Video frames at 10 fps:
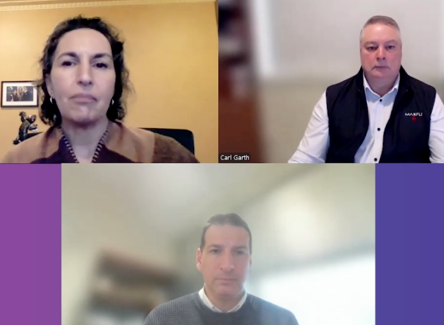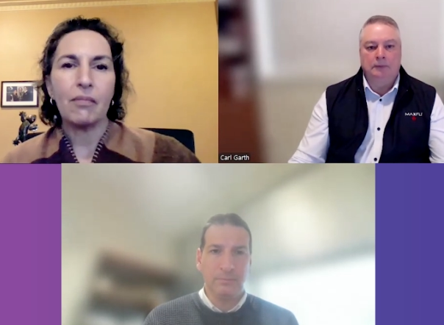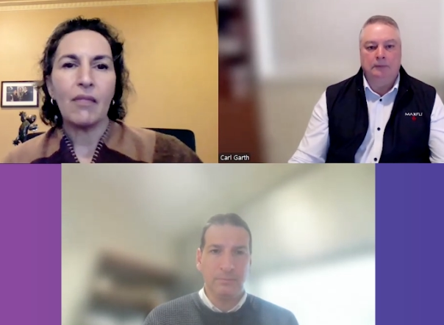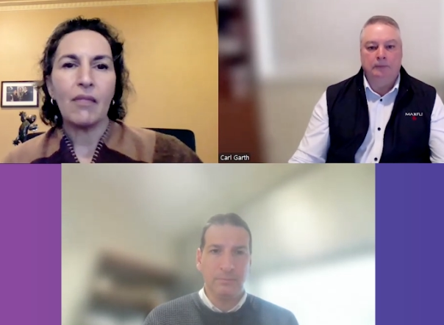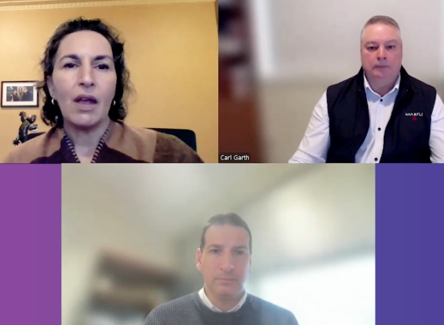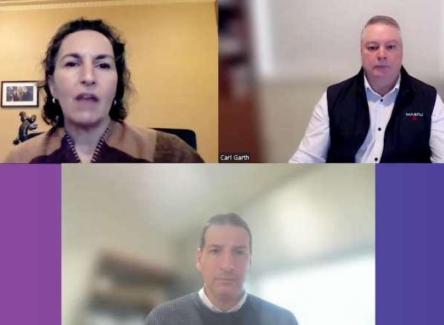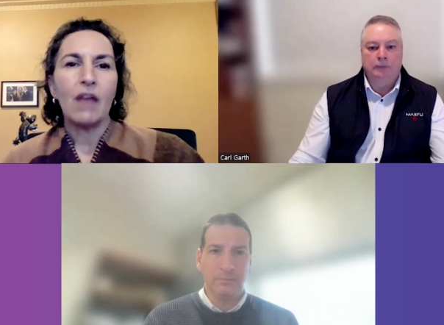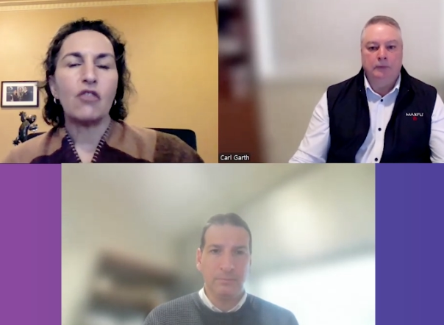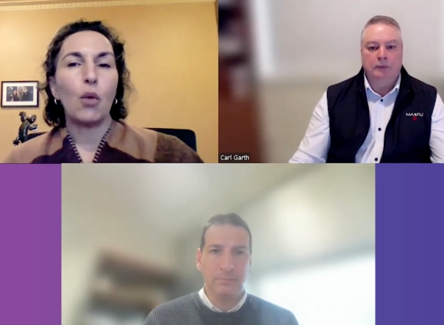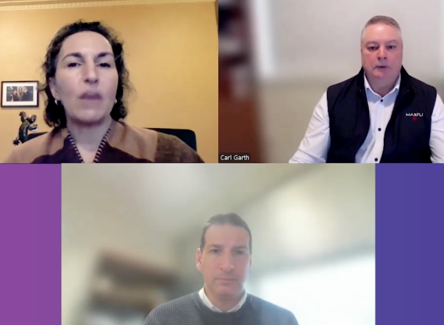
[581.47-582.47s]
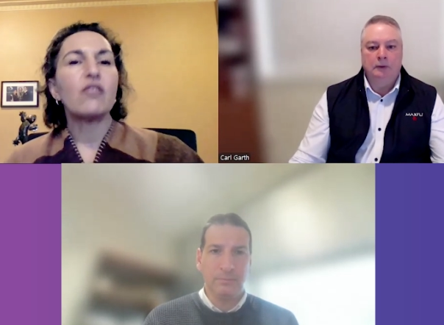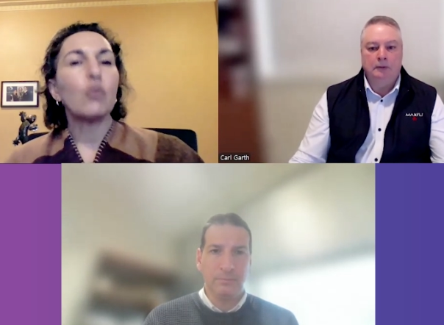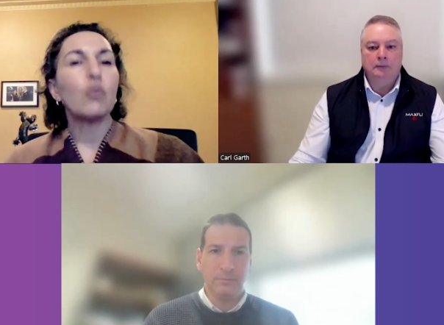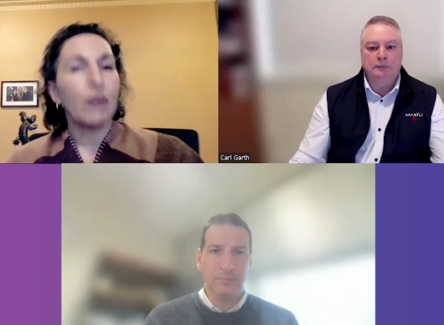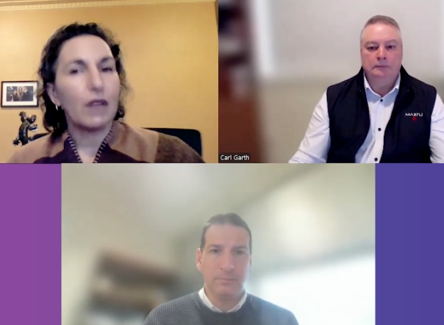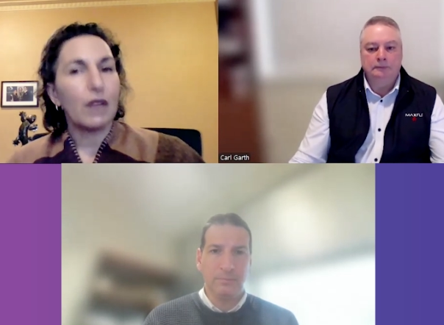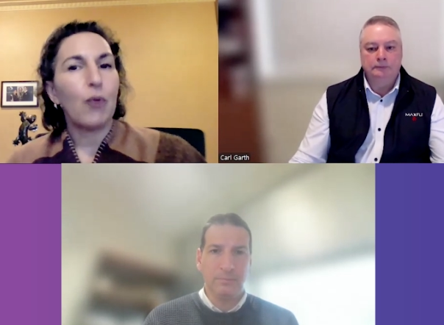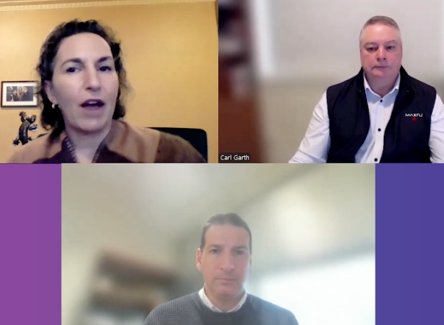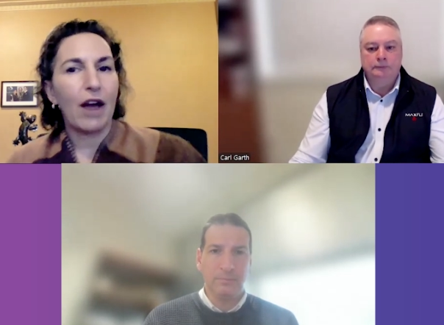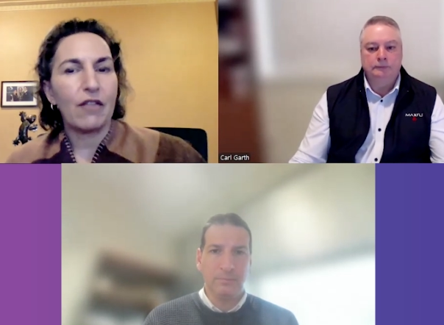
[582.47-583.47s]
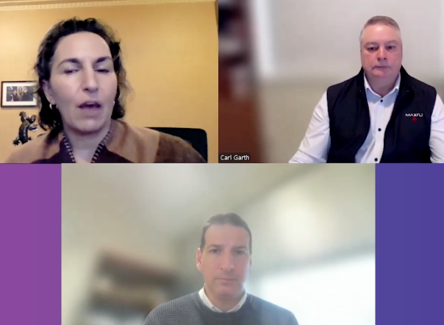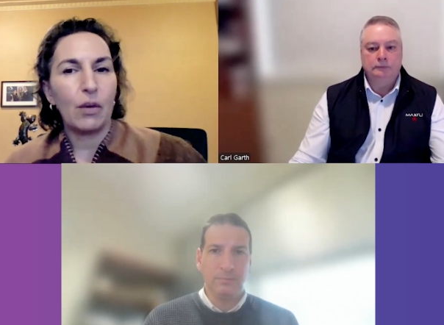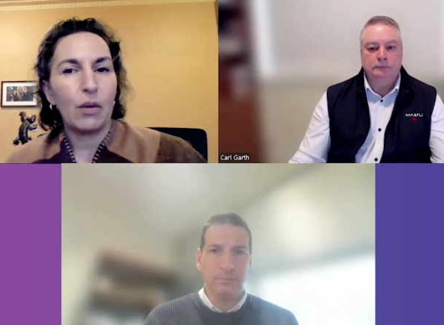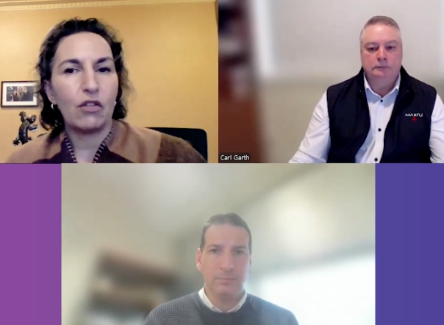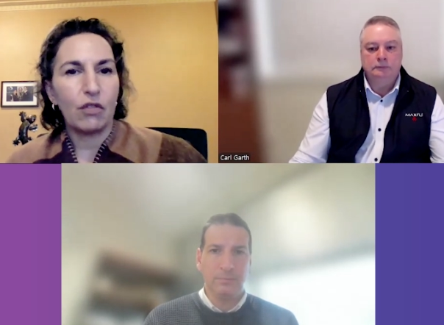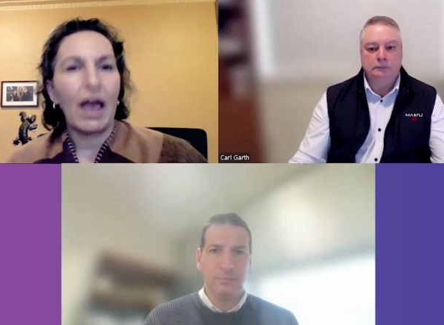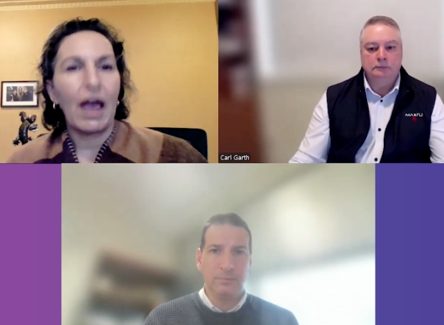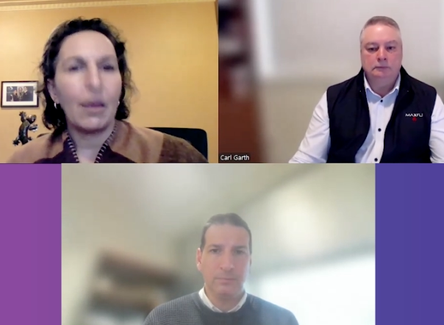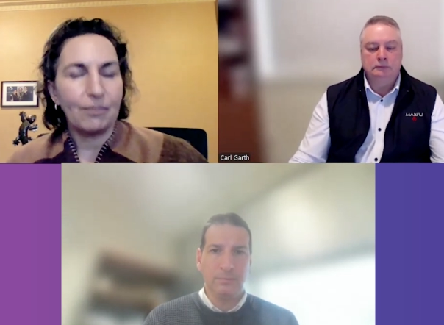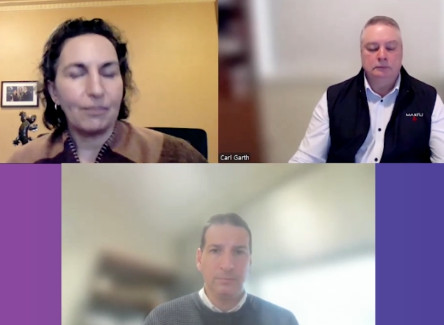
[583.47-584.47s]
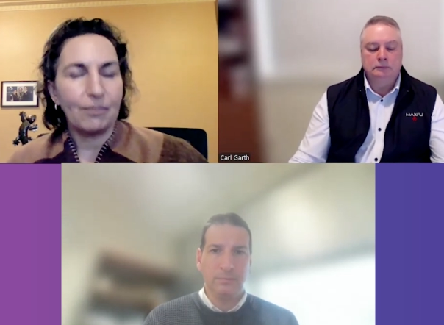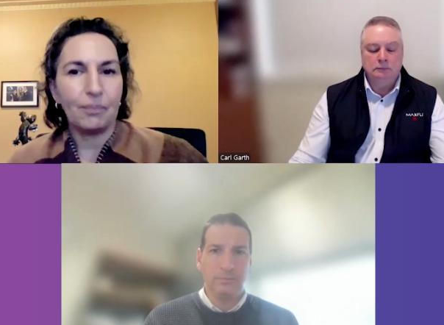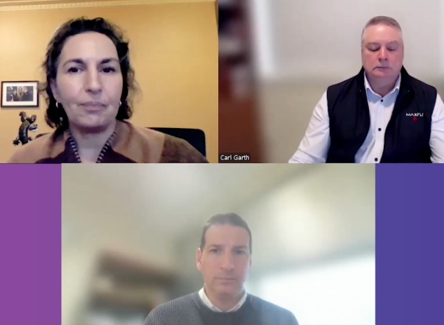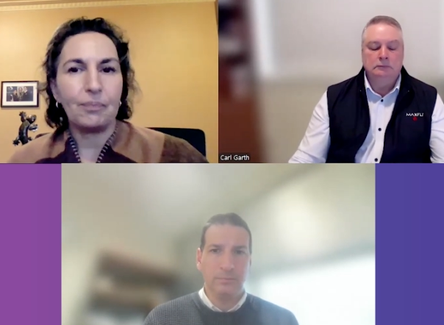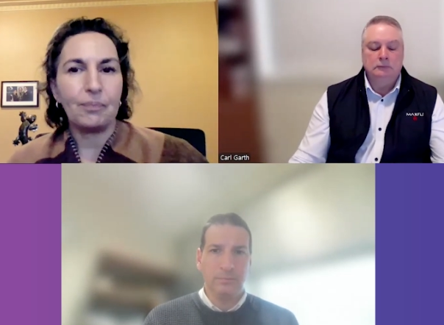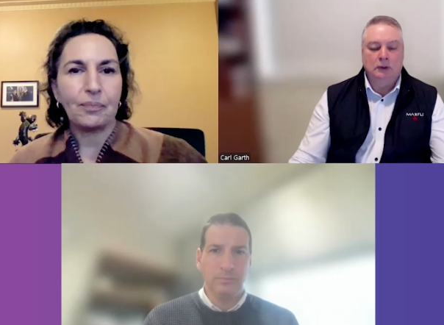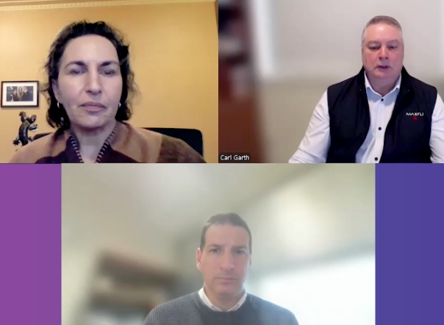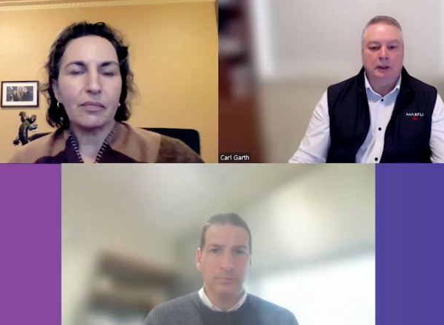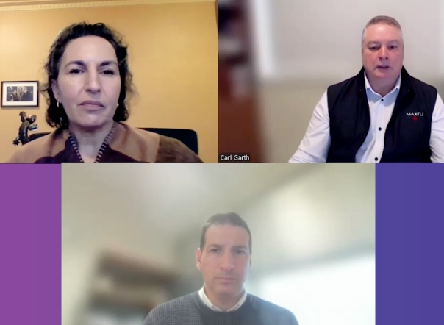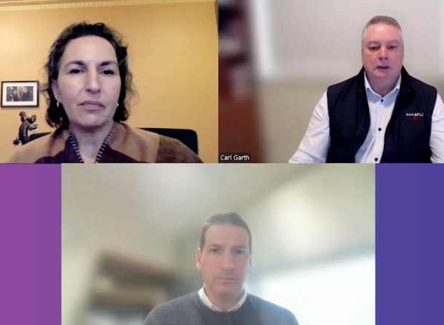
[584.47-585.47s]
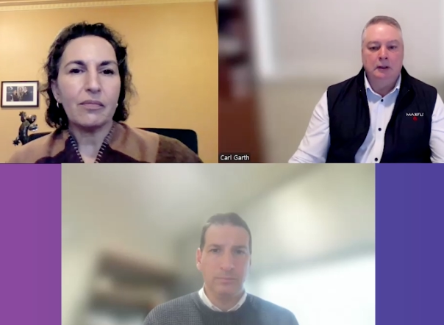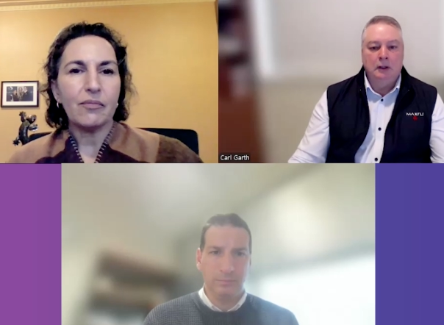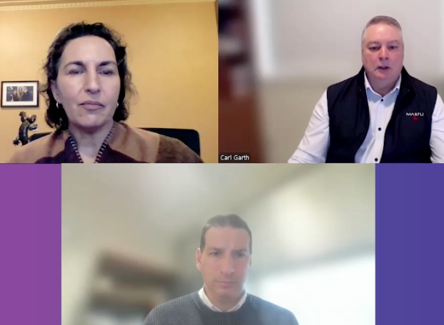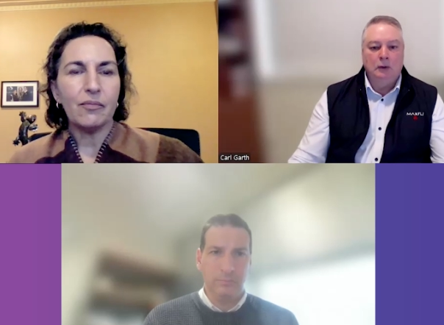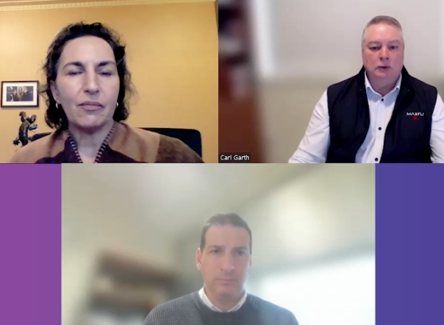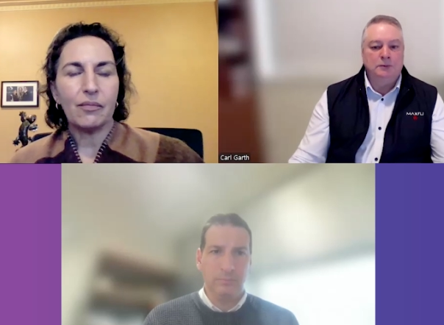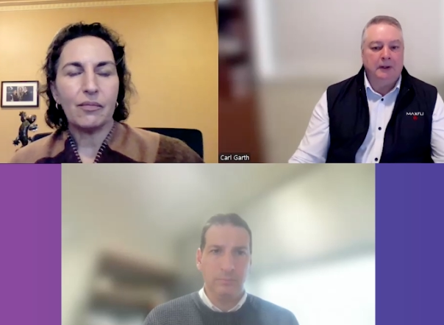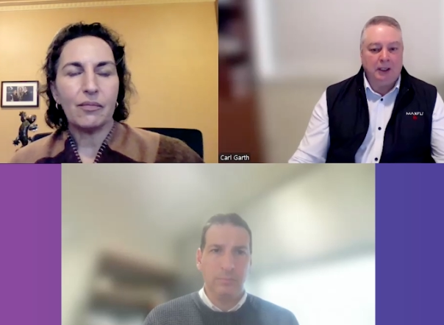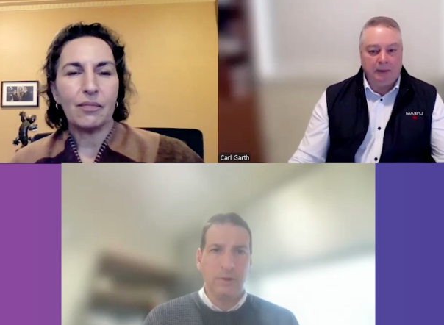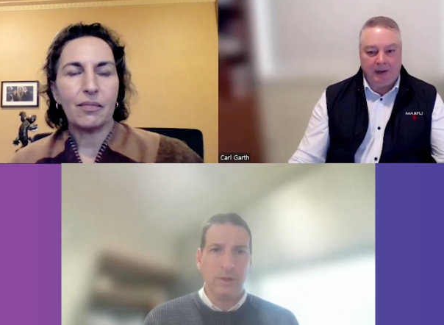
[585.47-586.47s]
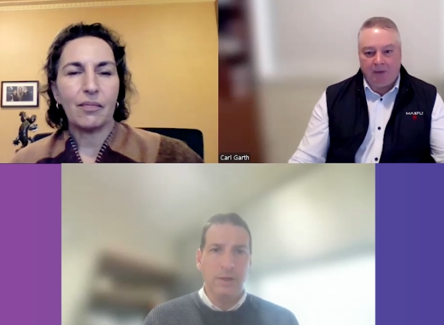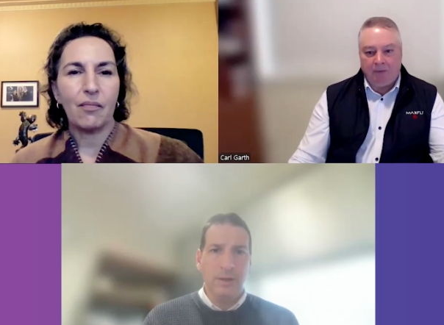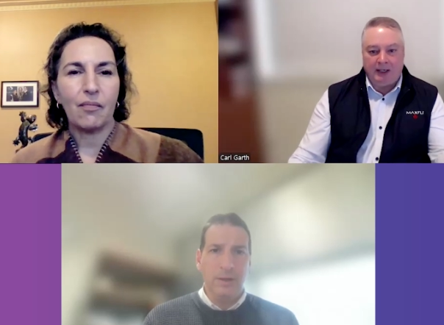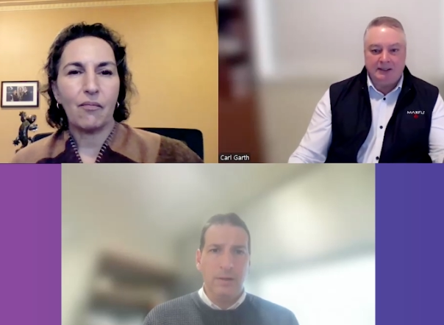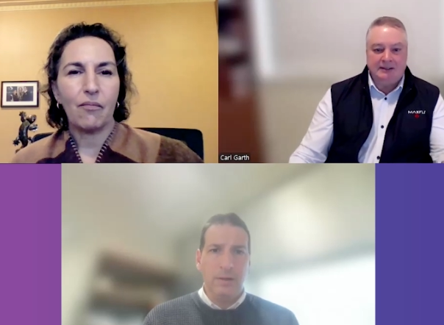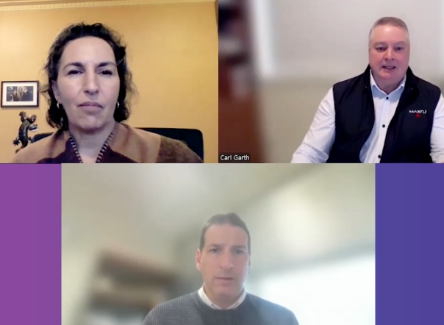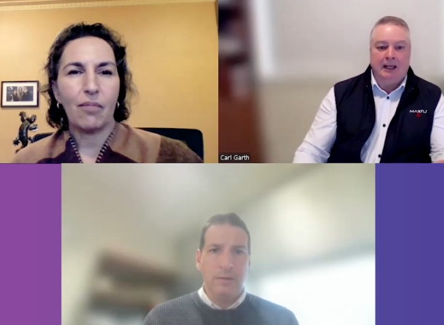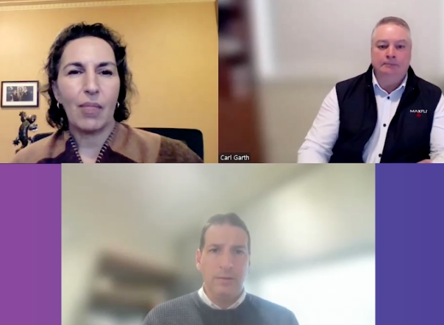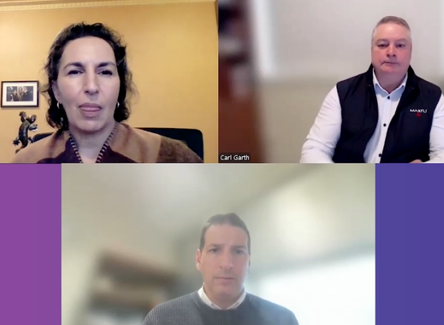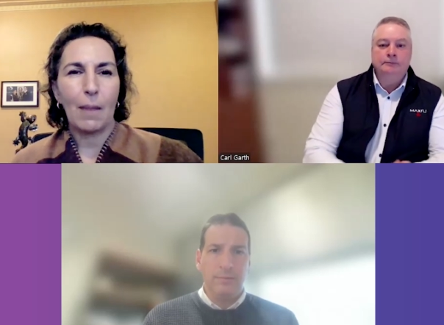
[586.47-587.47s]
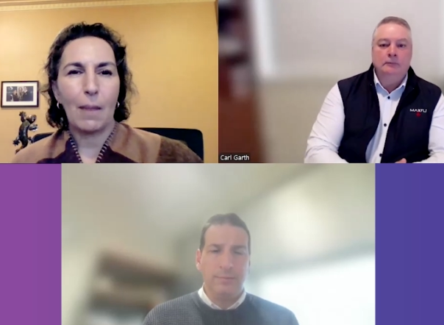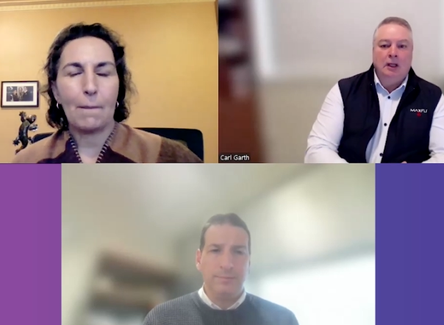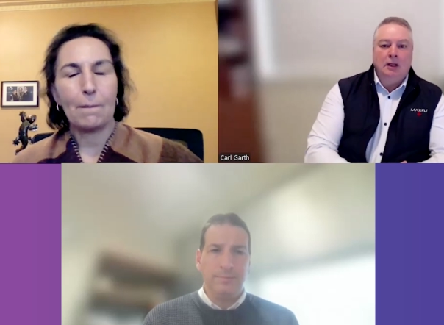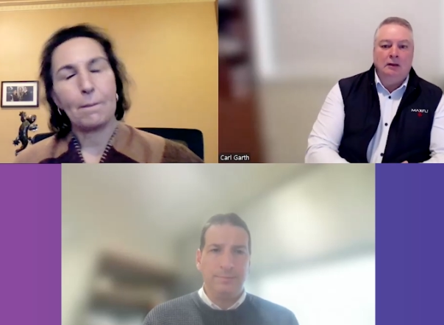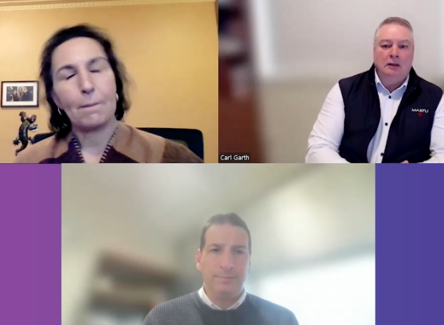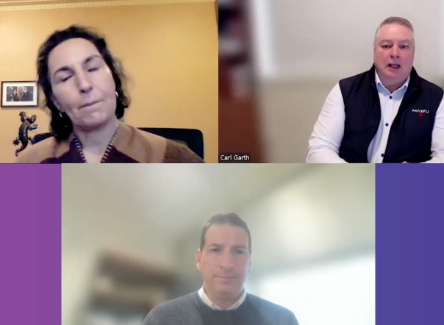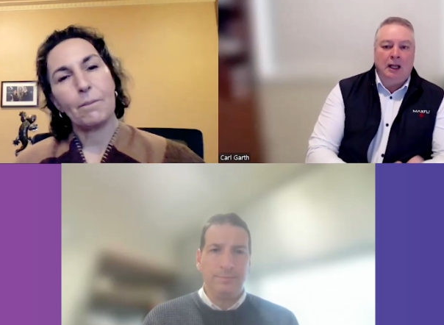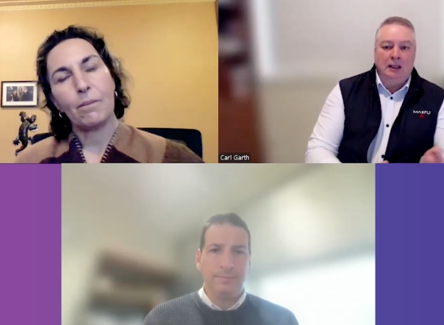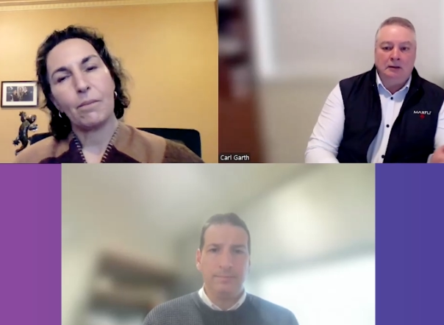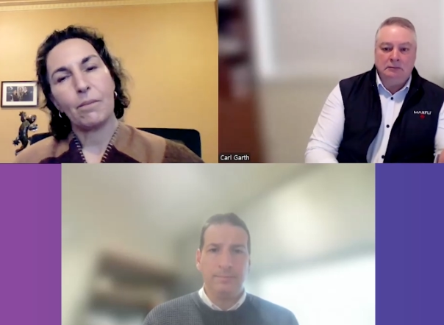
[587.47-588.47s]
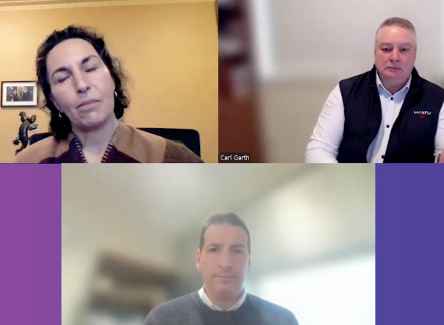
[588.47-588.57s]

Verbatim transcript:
Speaker 1: Yep. So we're still really proud of that. We do that. Mm.
Speaker 2: Okay. Well, speaking about rates, um, uh,